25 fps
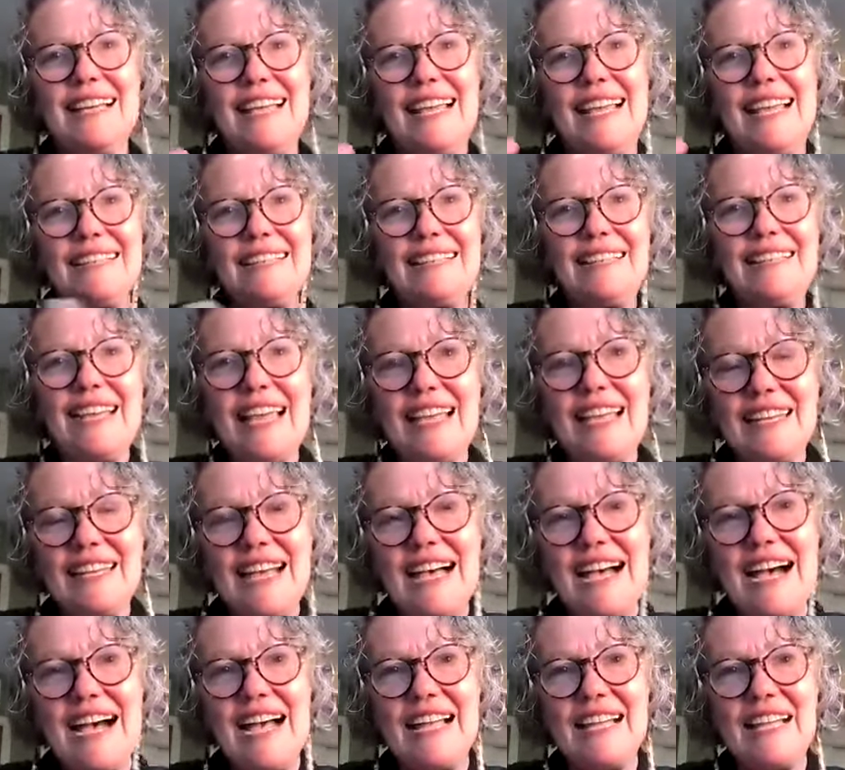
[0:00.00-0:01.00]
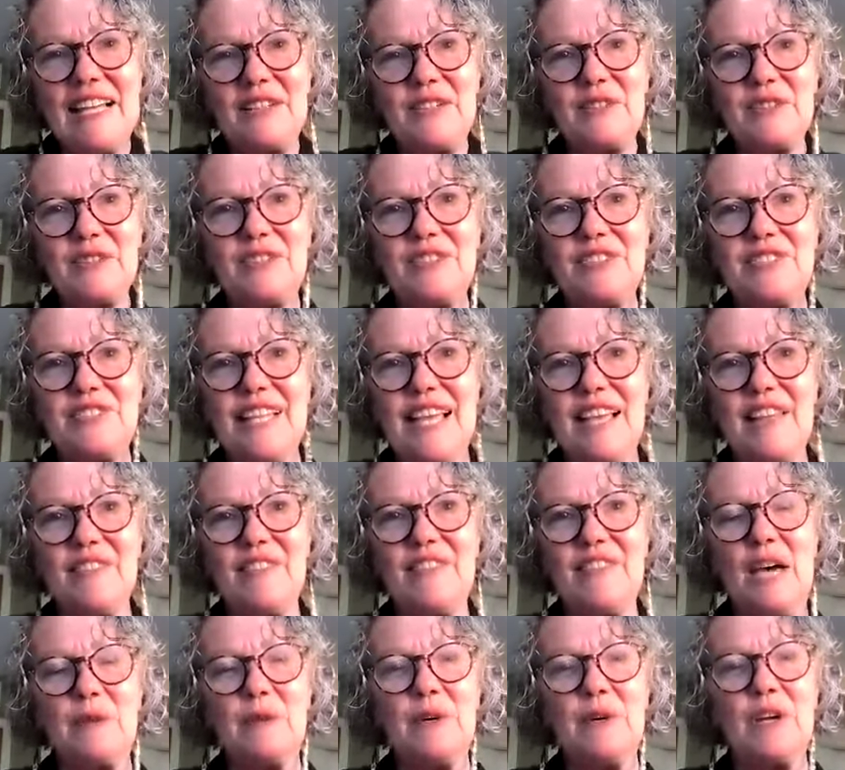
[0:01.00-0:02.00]
and yet, I
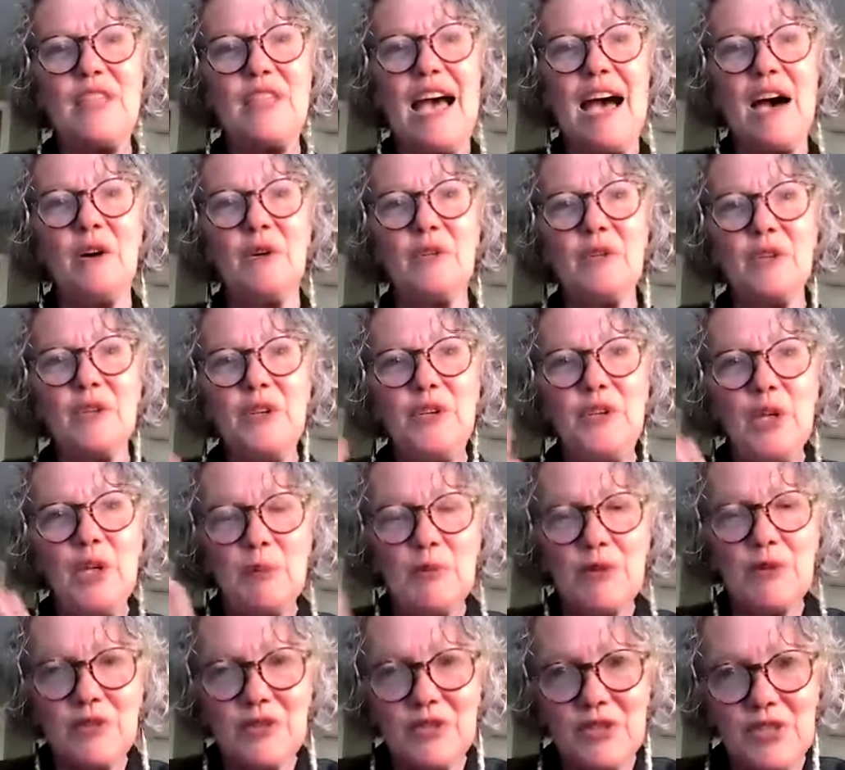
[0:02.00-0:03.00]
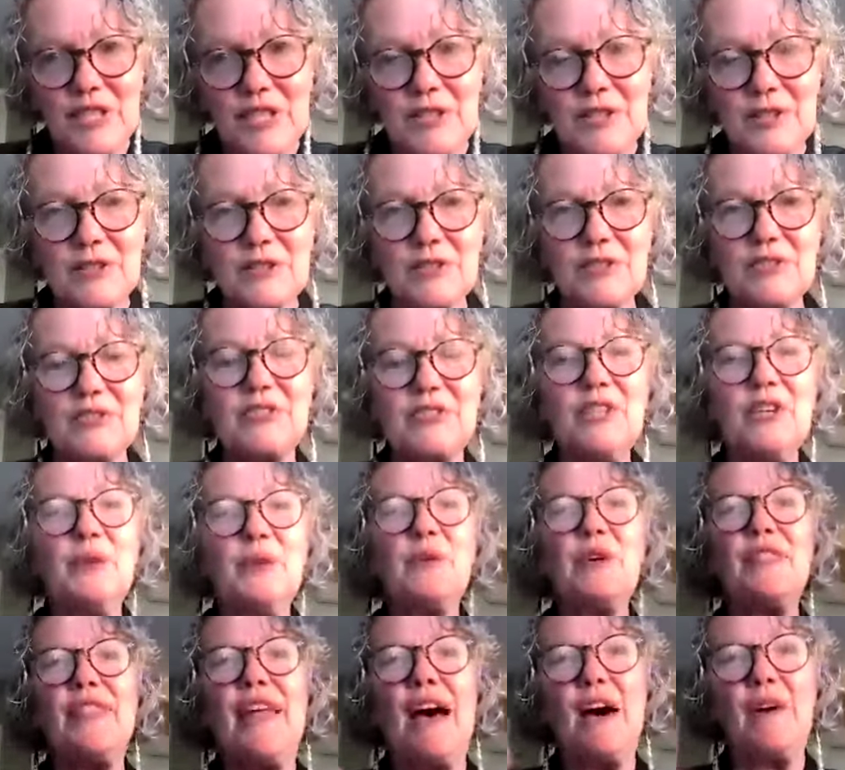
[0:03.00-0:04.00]
understand that without human skills,
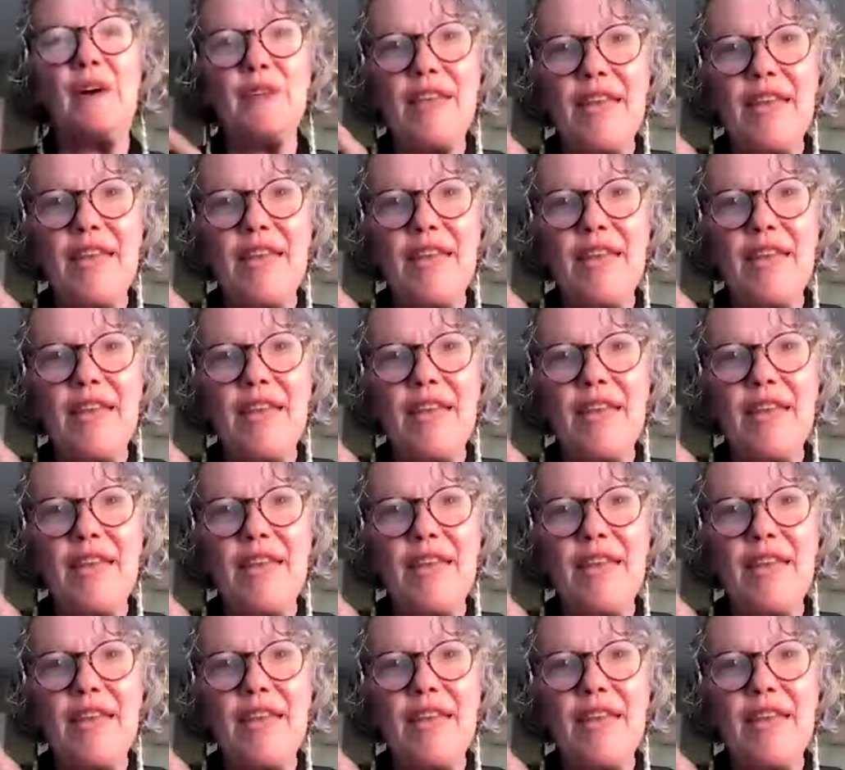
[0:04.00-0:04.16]
without